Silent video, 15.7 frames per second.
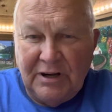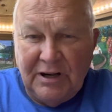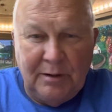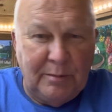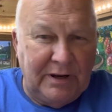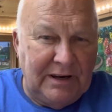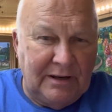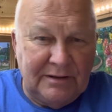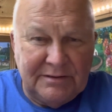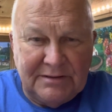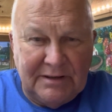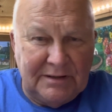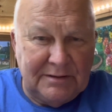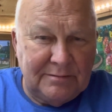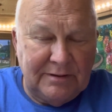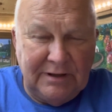anybody else
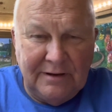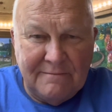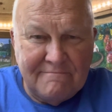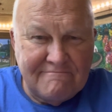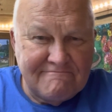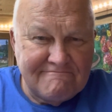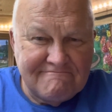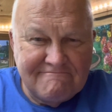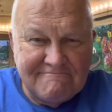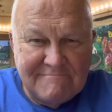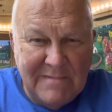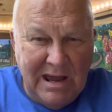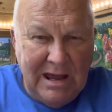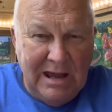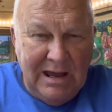does with you.